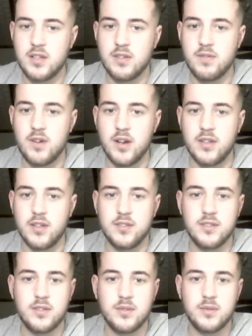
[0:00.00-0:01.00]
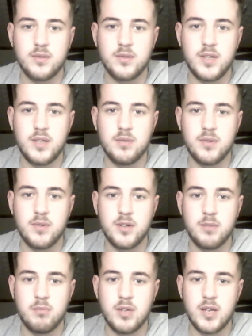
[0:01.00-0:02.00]
Right, we want
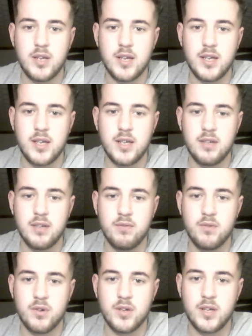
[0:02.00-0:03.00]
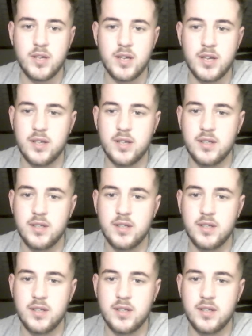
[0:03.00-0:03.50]
to play rook here.